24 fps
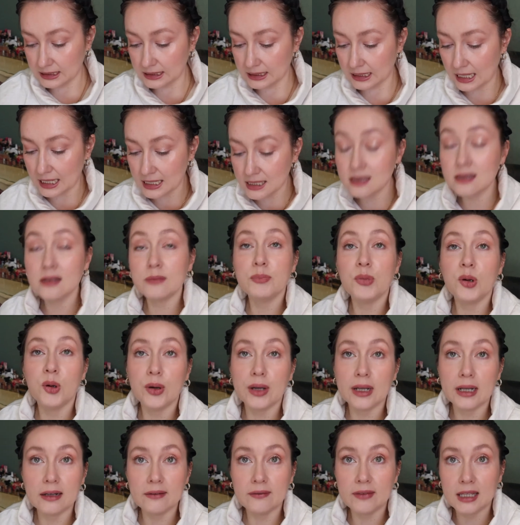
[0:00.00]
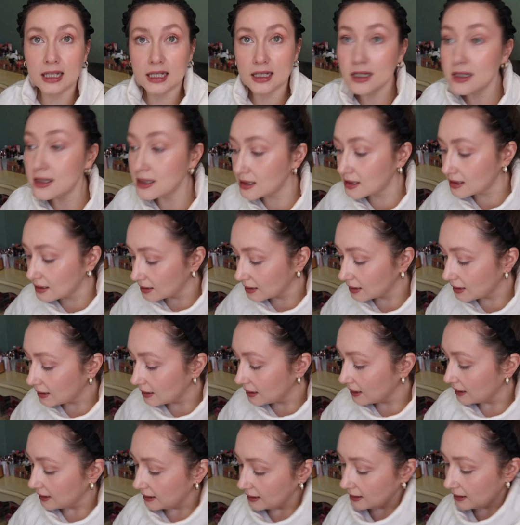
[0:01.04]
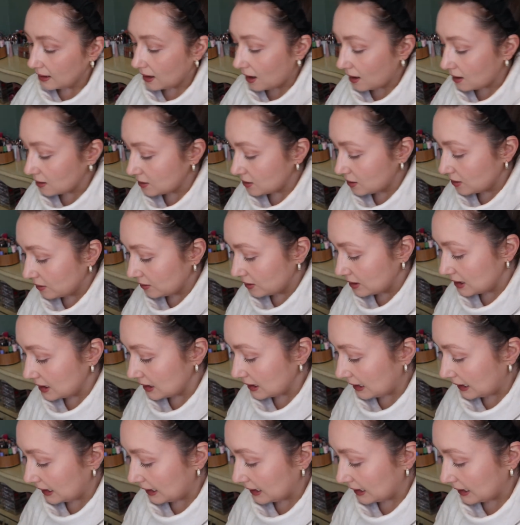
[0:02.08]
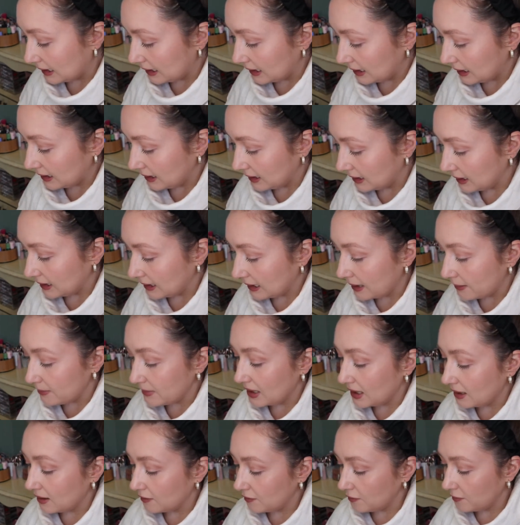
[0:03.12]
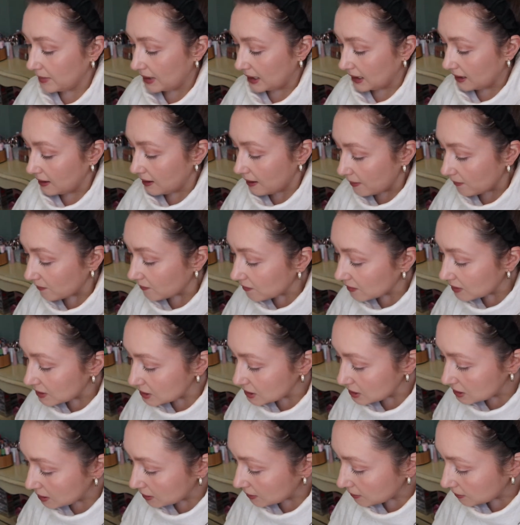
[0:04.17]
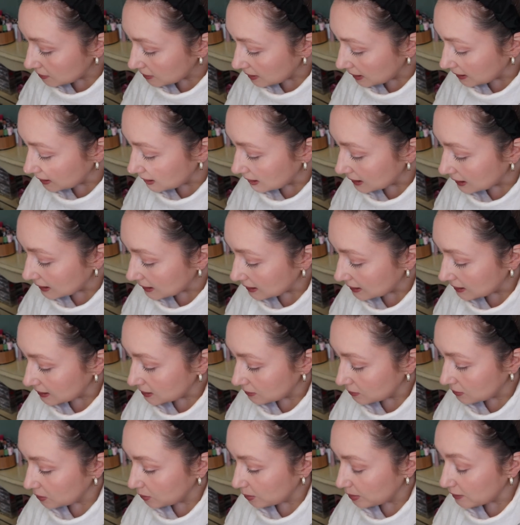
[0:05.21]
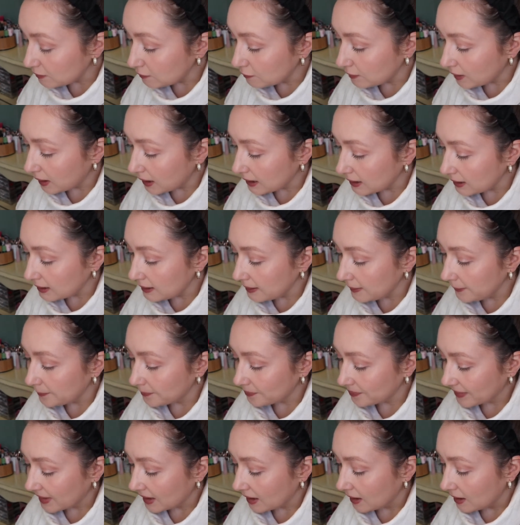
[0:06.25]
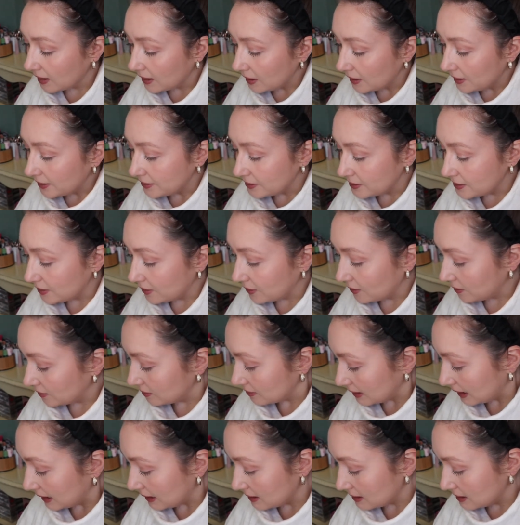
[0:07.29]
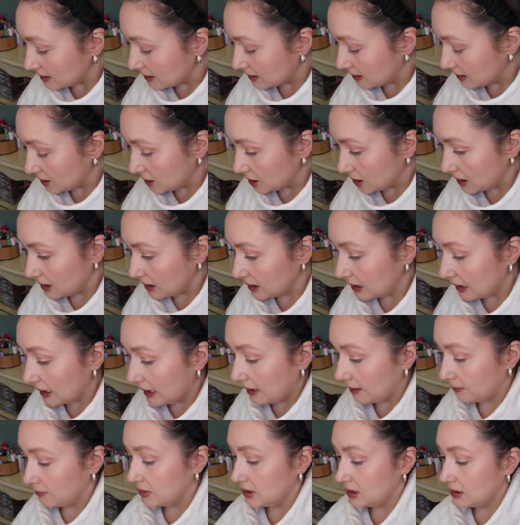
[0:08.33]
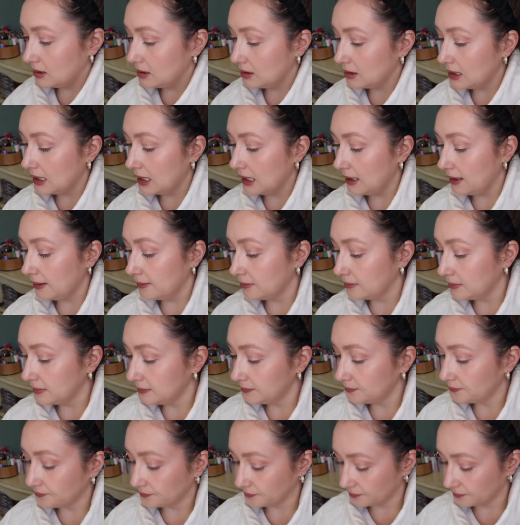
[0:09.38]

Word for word: that's the point of this. Also to like get me out of my comfort zone. I think it will be fun. So that's the shade Amsterdam.